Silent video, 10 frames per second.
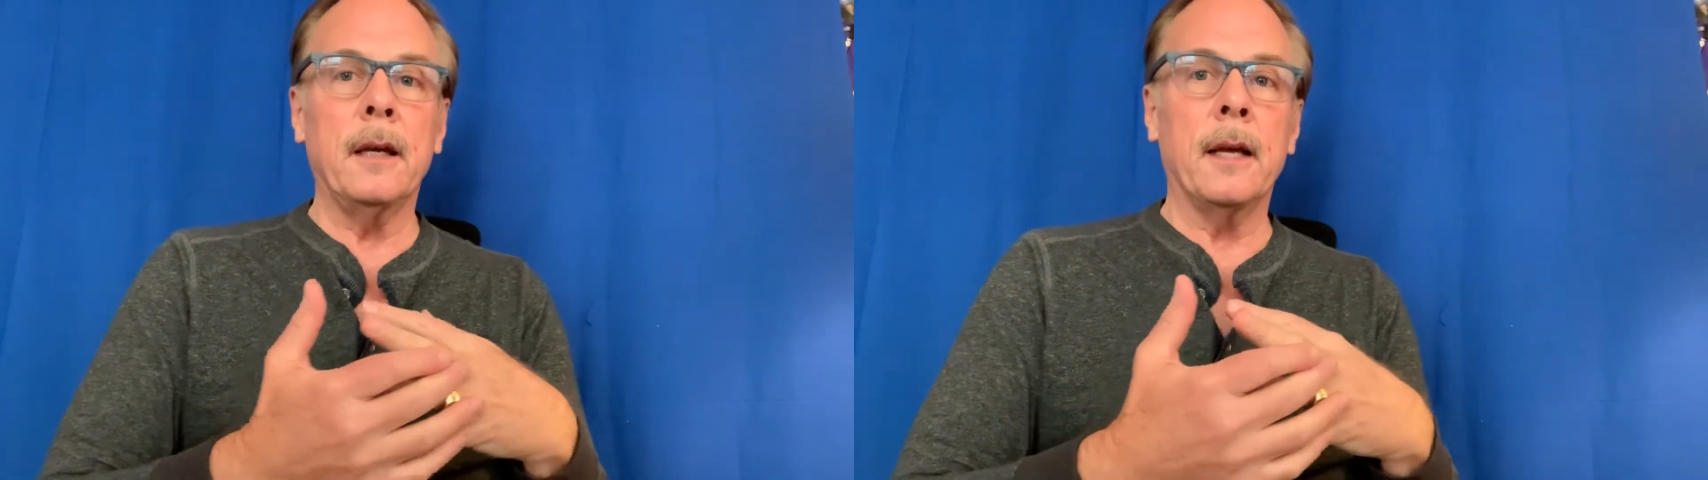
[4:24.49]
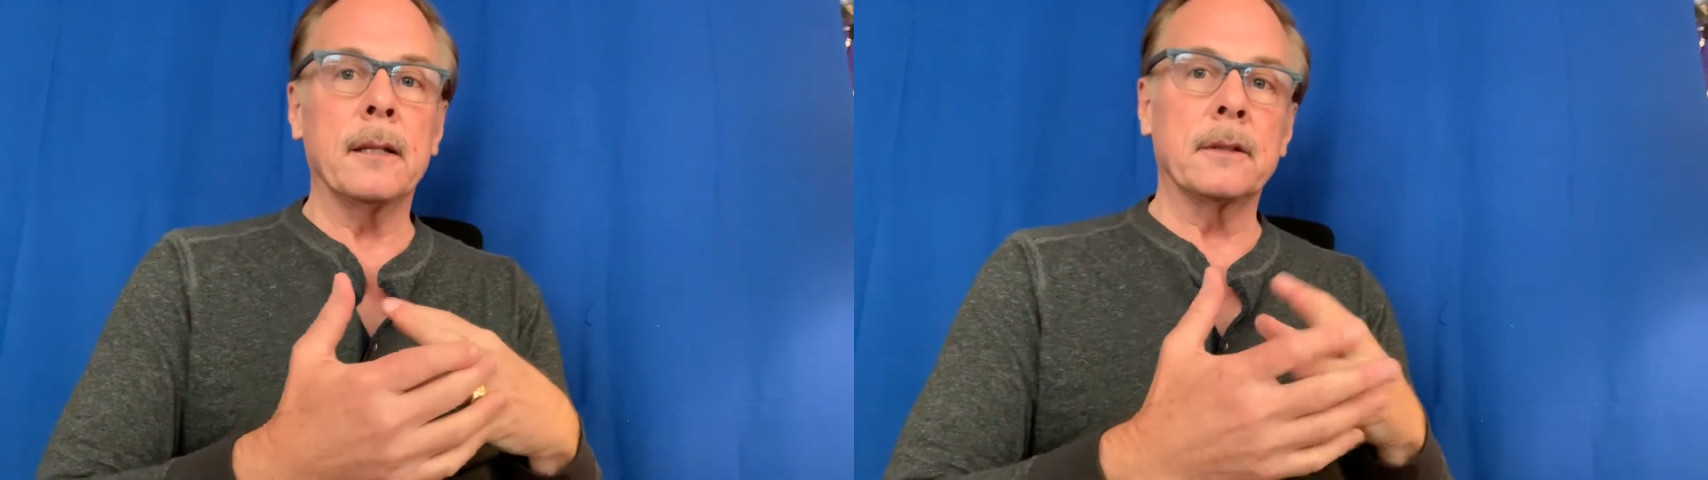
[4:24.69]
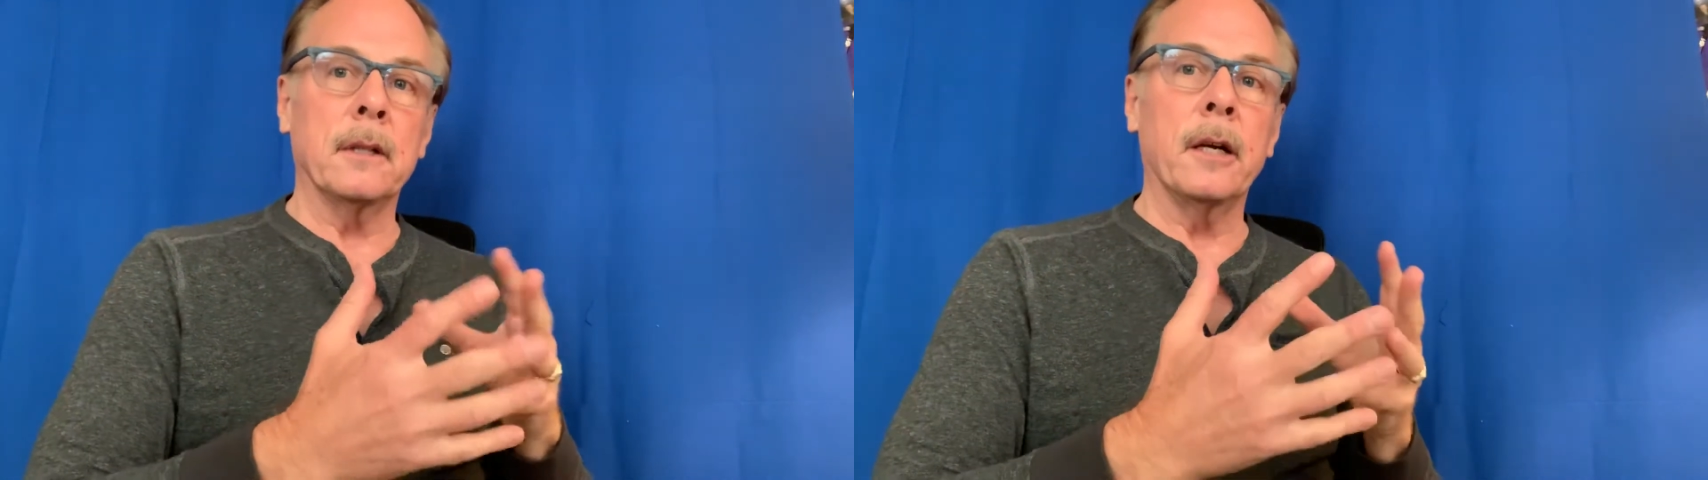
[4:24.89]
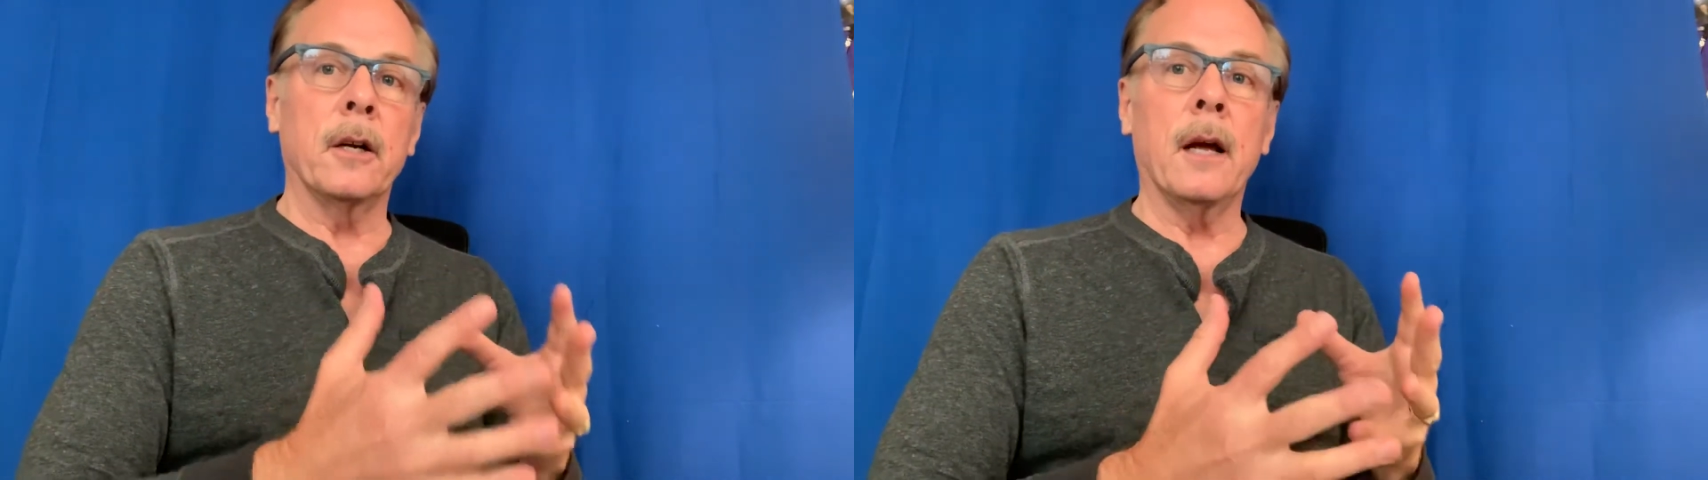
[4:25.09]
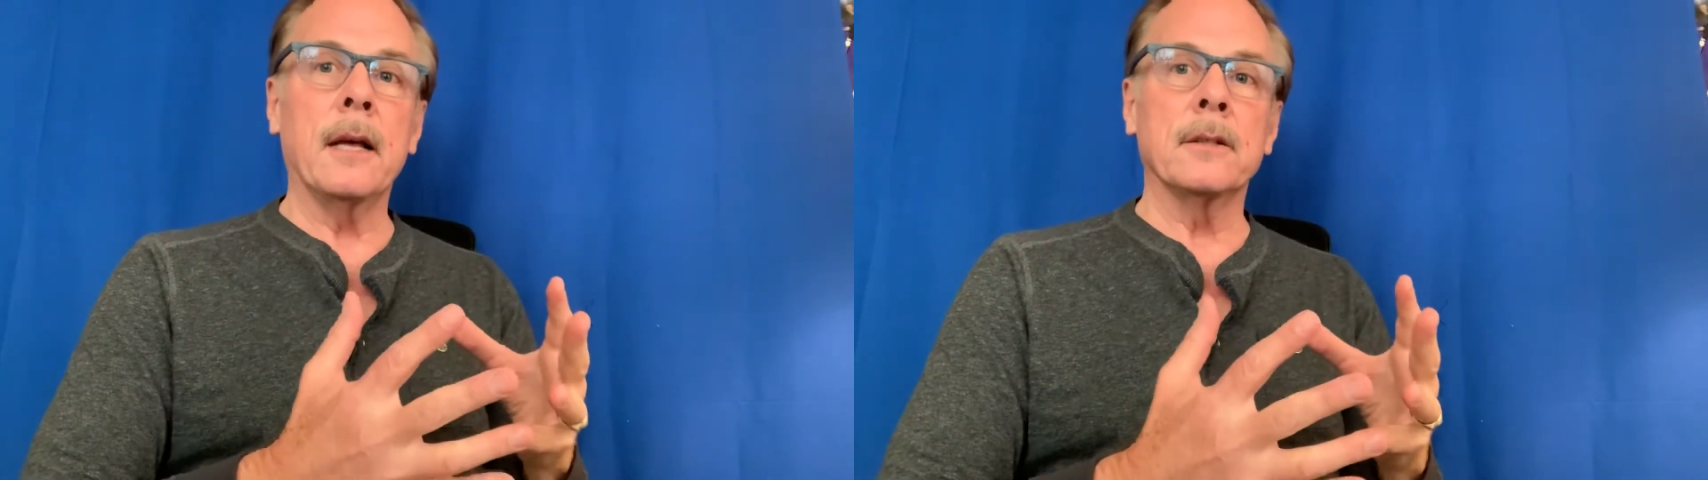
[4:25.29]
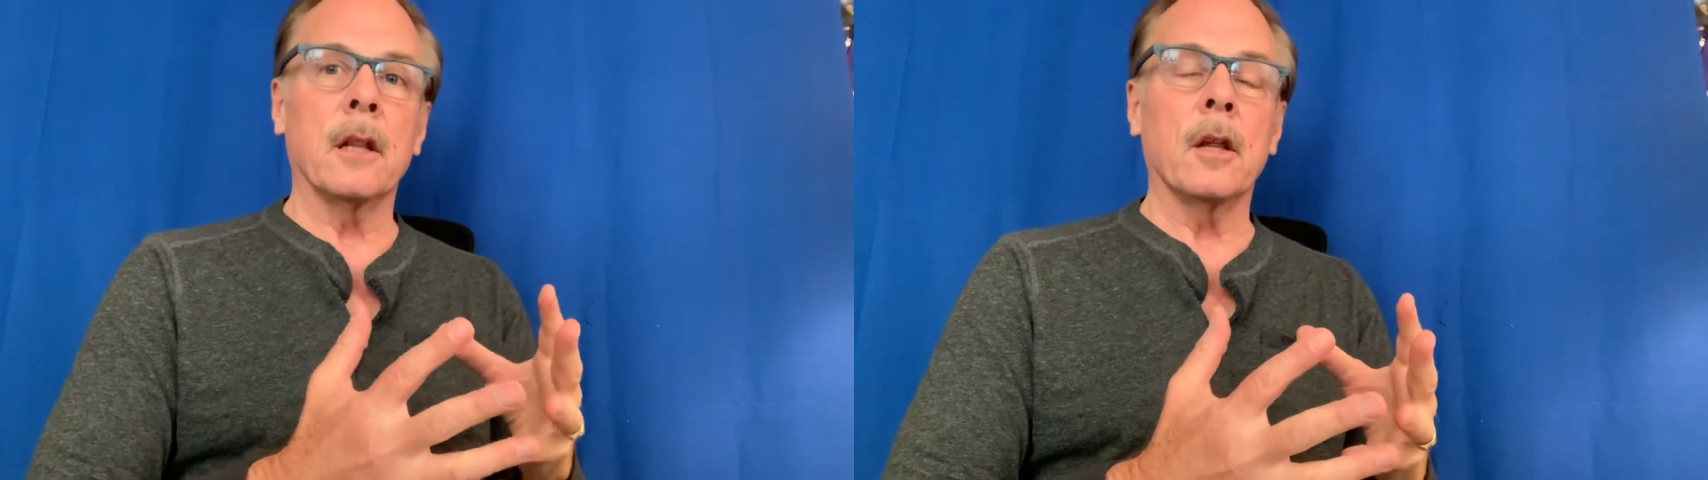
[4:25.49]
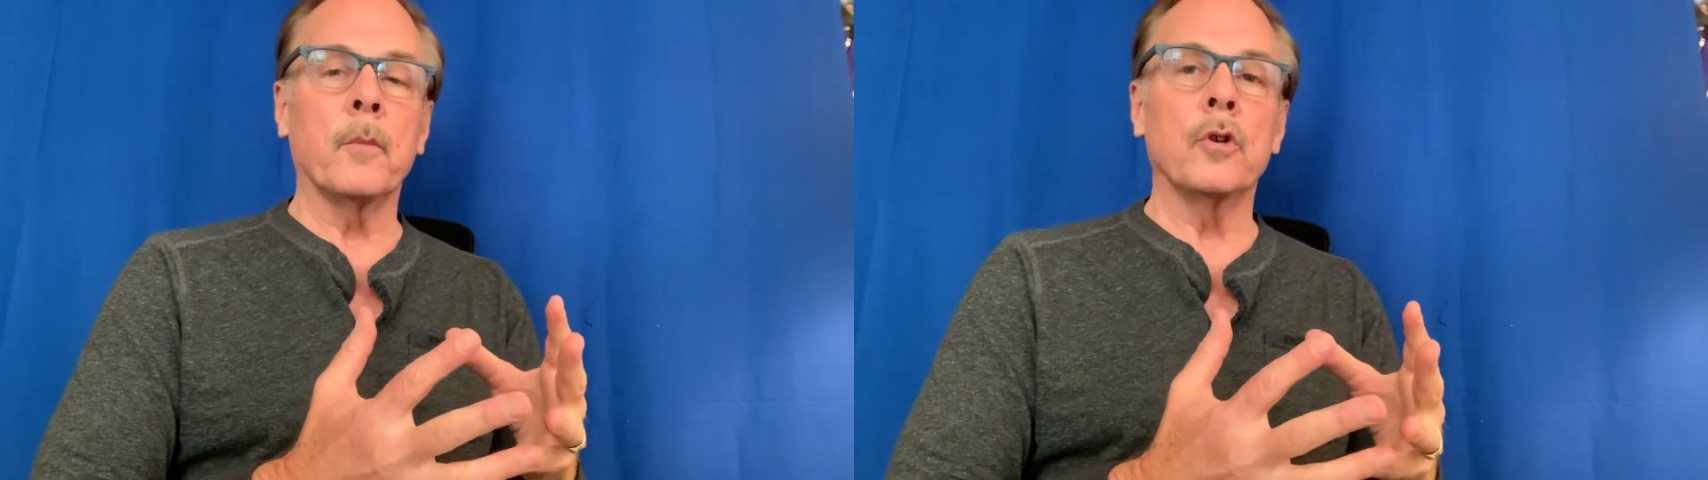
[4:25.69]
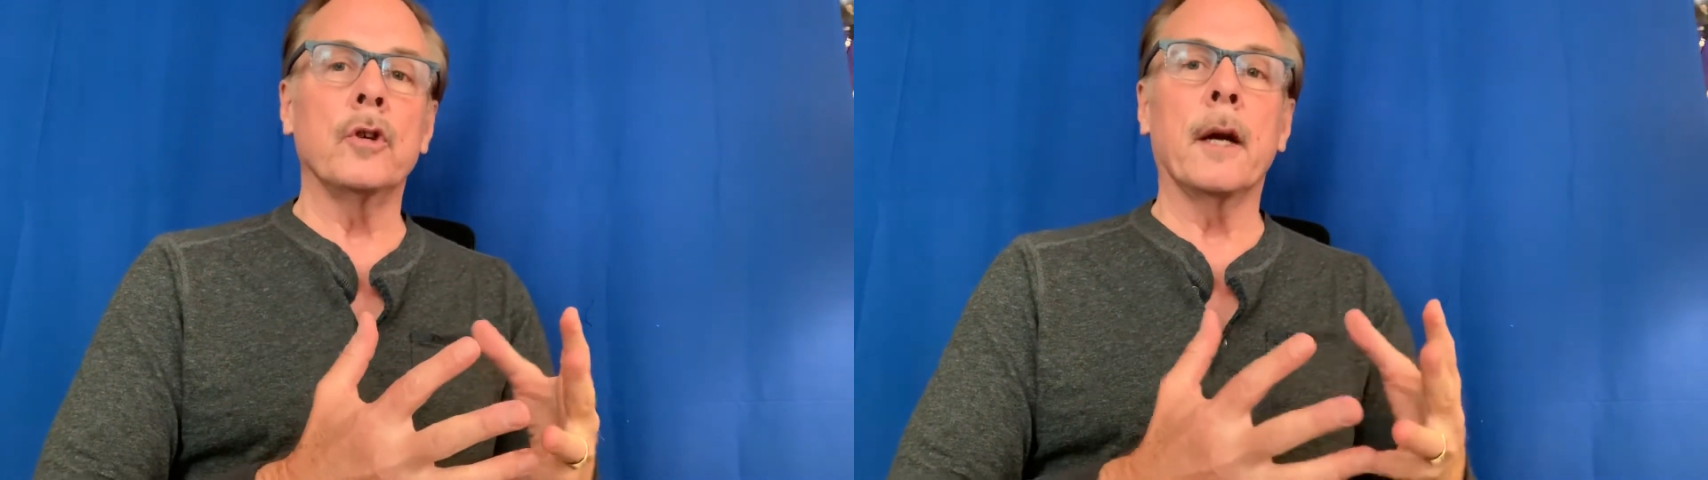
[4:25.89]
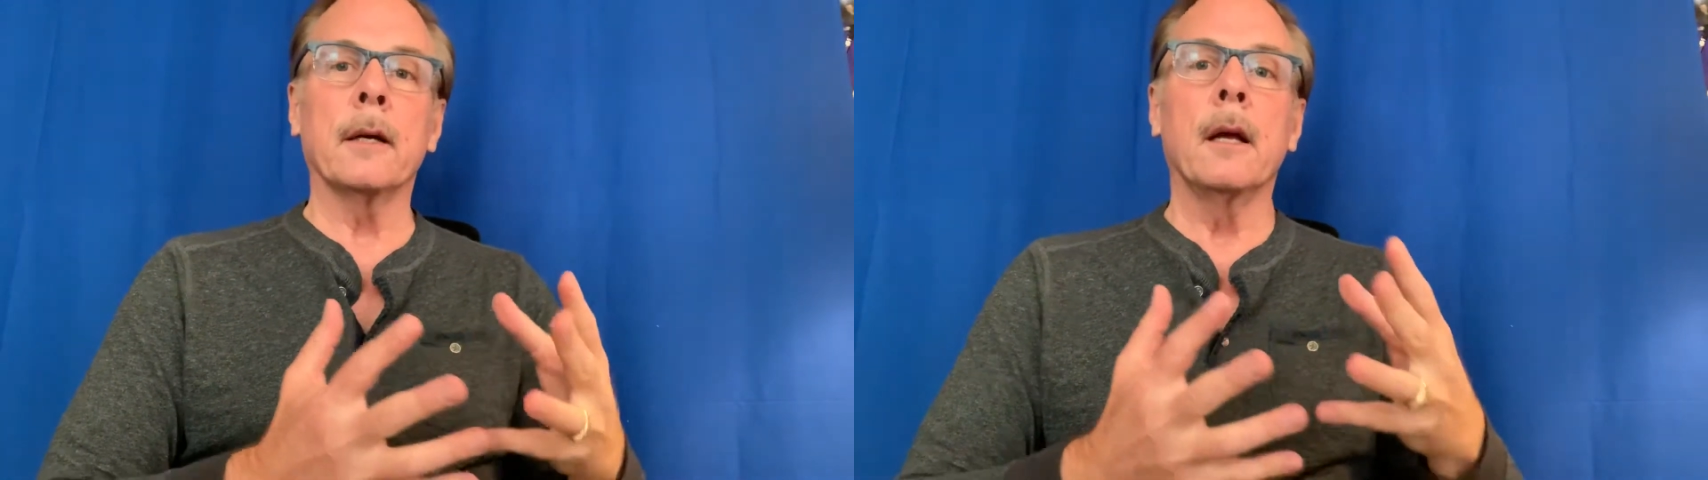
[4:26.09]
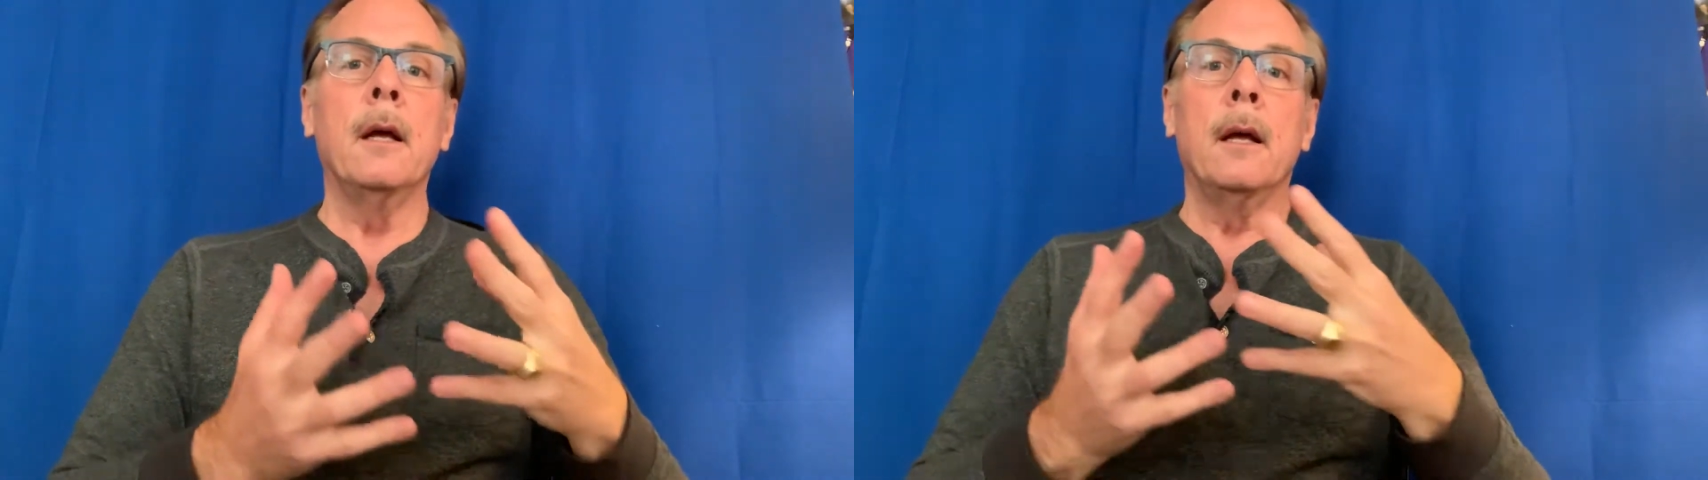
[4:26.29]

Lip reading: as the lumberjack